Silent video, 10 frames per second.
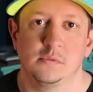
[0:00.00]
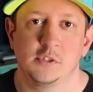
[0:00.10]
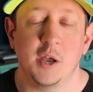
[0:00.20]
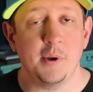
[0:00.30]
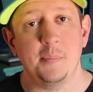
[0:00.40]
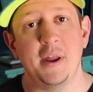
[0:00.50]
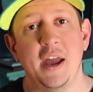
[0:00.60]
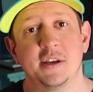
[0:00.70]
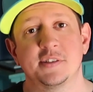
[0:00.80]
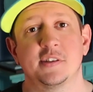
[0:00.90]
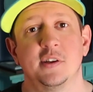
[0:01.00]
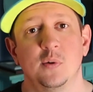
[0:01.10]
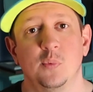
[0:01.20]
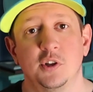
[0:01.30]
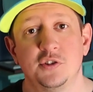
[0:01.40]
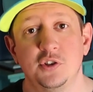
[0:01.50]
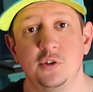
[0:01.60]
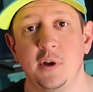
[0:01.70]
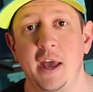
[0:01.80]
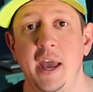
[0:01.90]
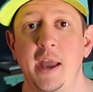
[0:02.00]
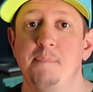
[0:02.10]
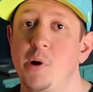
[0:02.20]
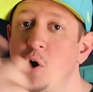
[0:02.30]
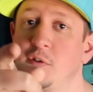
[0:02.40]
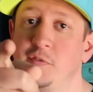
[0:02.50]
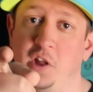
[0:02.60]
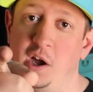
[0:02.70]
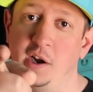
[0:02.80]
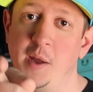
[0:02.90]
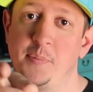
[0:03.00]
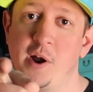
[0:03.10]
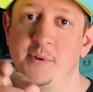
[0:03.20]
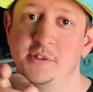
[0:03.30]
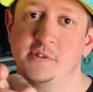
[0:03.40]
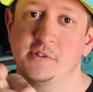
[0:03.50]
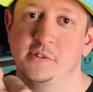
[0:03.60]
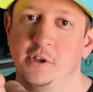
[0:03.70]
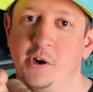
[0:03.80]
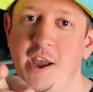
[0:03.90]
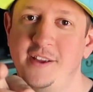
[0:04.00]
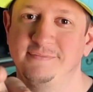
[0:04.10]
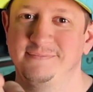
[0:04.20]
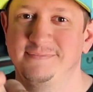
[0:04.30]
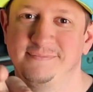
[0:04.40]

Coming up next, we'll do a poker vlog, I promise. Okay?